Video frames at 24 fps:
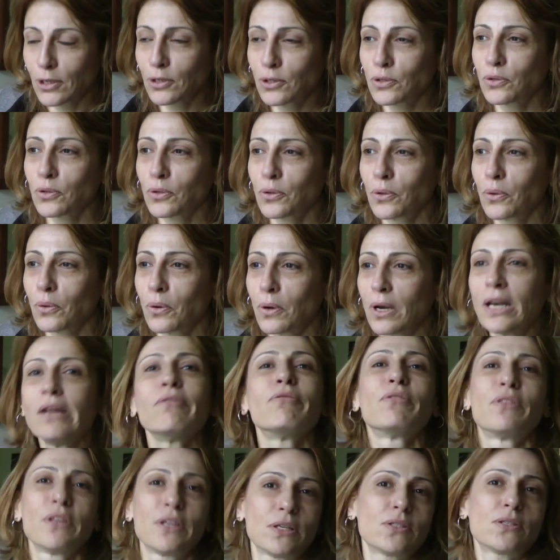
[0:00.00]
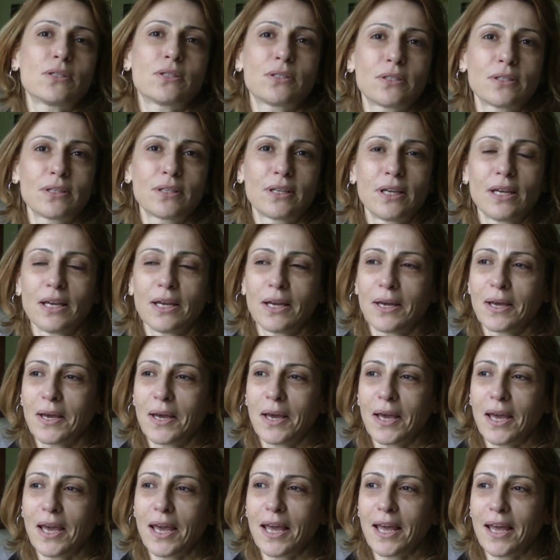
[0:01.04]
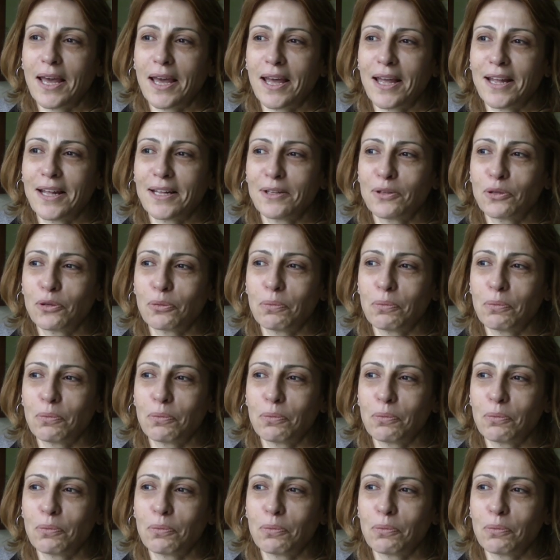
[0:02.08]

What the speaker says: to live this and